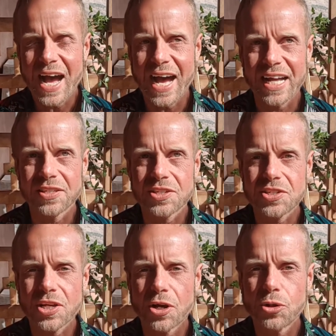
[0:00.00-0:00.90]
And
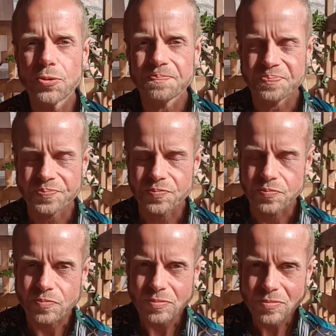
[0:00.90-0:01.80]
so
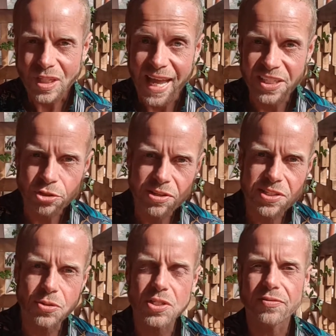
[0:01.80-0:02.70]
as
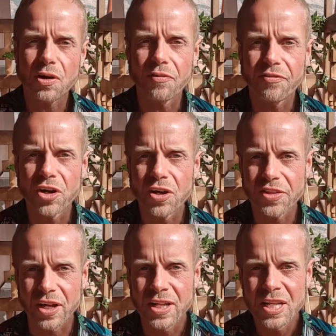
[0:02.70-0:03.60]
crystals evolve
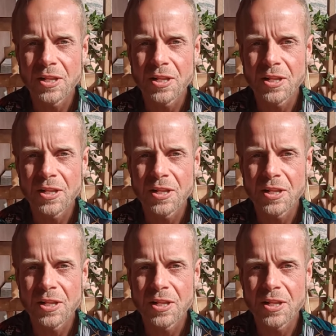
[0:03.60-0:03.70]
further,